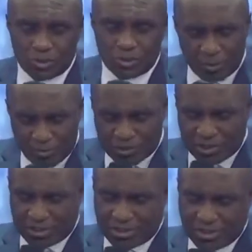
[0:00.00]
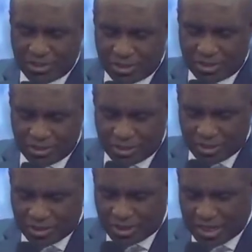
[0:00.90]
So be patient.
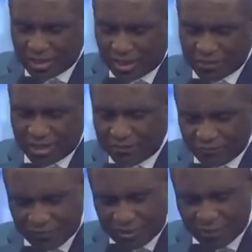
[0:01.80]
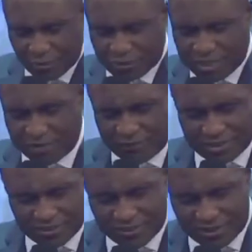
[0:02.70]
I am Hebrews 10,
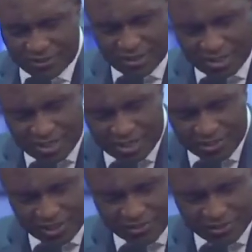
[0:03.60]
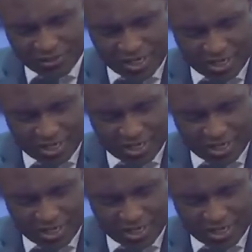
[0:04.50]
verse 36, Galatians 6,